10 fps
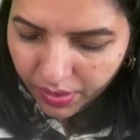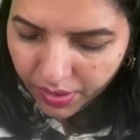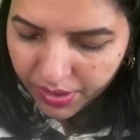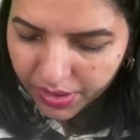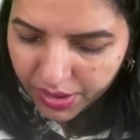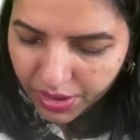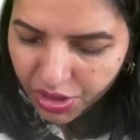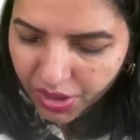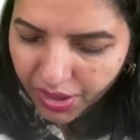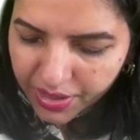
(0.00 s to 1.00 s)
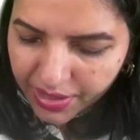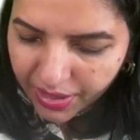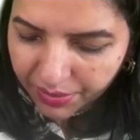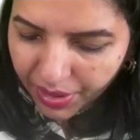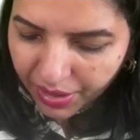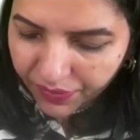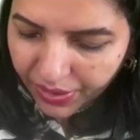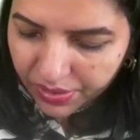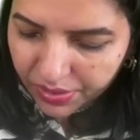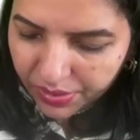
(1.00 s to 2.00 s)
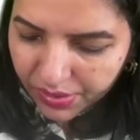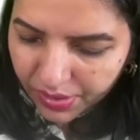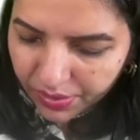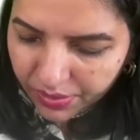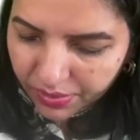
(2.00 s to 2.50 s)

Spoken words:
restriction enzyme and vectors here.